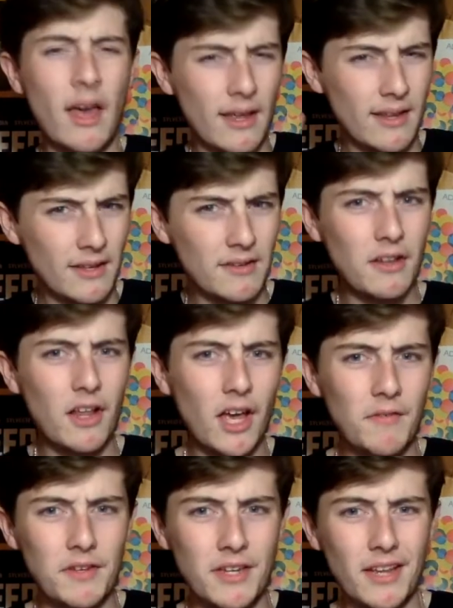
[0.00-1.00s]
he's
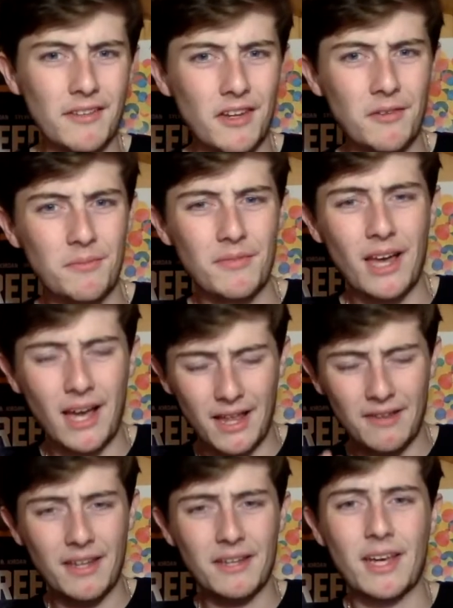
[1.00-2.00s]
alive at the end
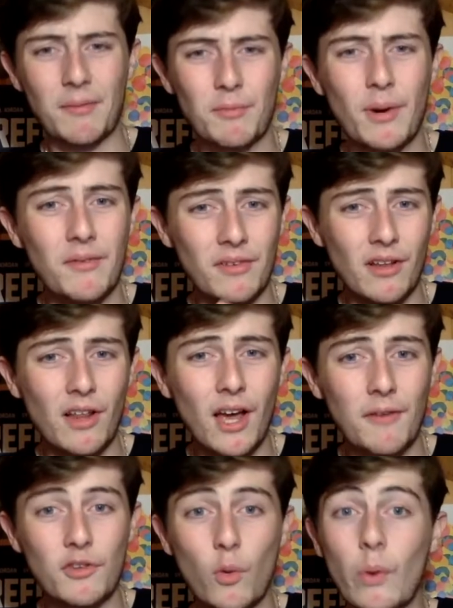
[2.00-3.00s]
of Captain Marvel. He's
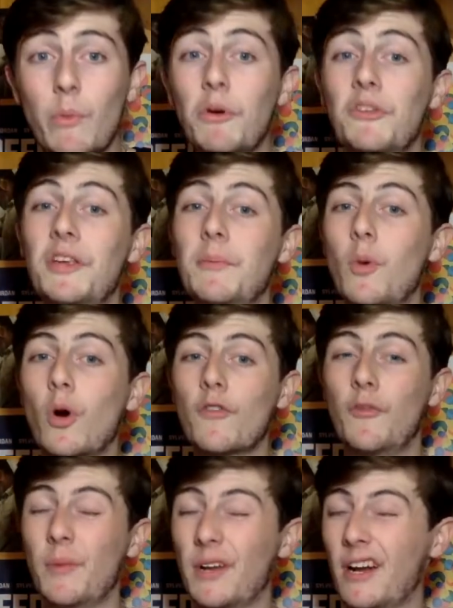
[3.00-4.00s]
alive, so we will see more of
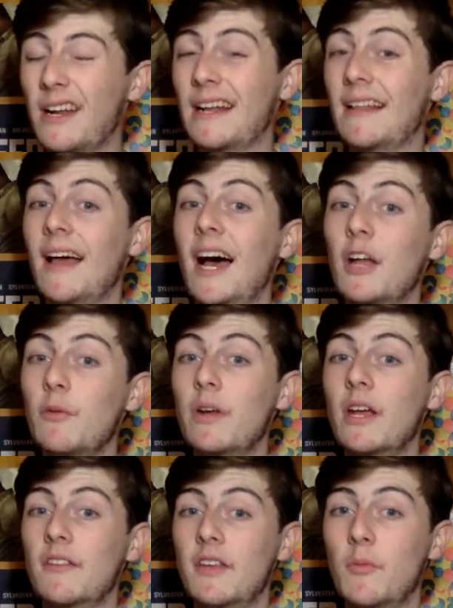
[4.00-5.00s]
him. I'm kind of glad we
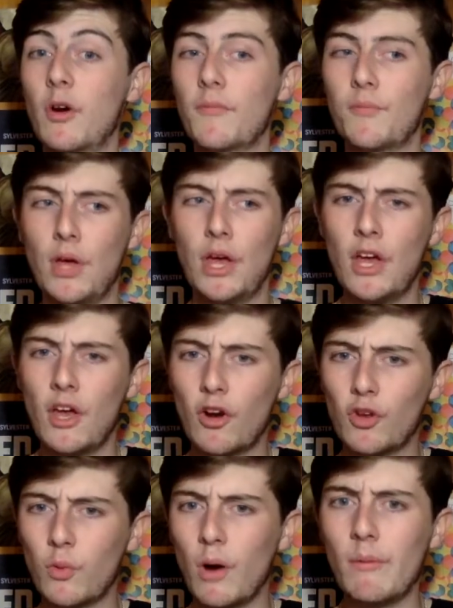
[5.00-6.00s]
get to see more of him,
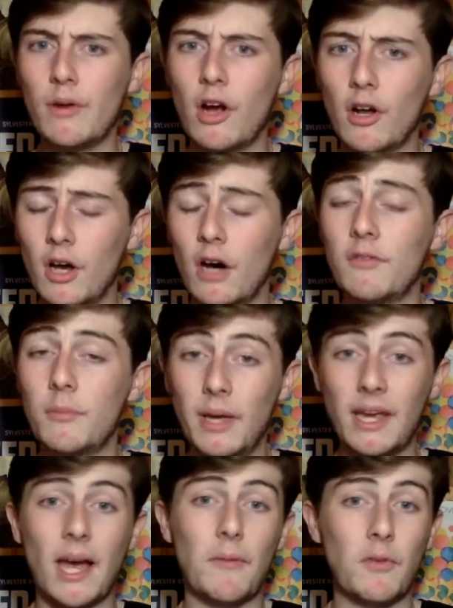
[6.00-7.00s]
because what we got of him
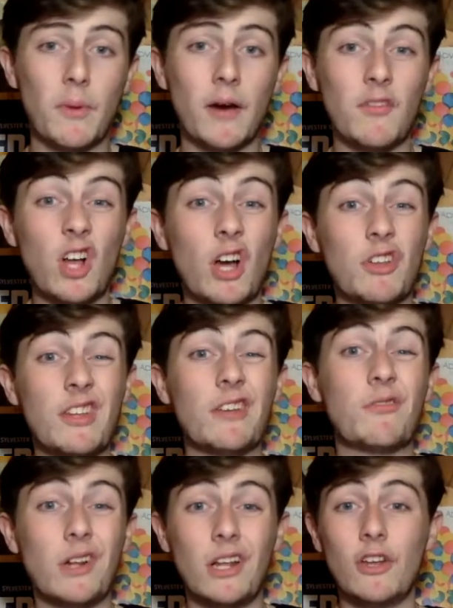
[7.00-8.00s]
in Captain Marvel I
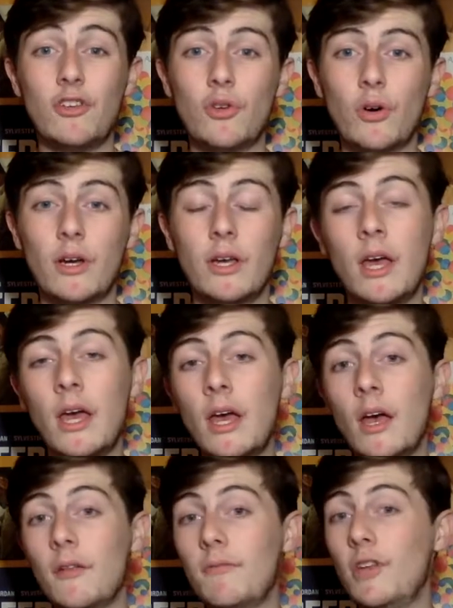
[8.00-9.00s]
did really enjoy.
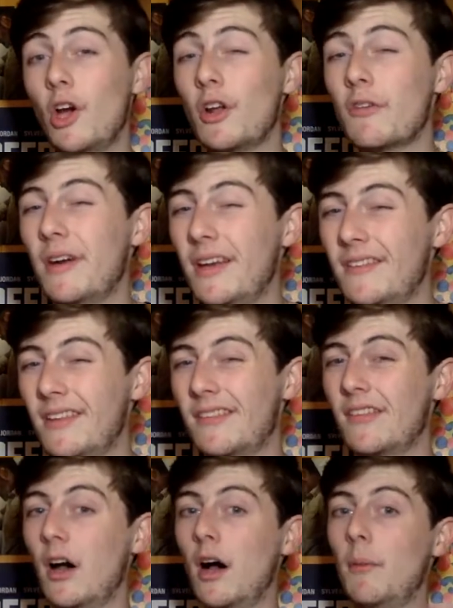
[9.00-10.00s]
The only reason it's not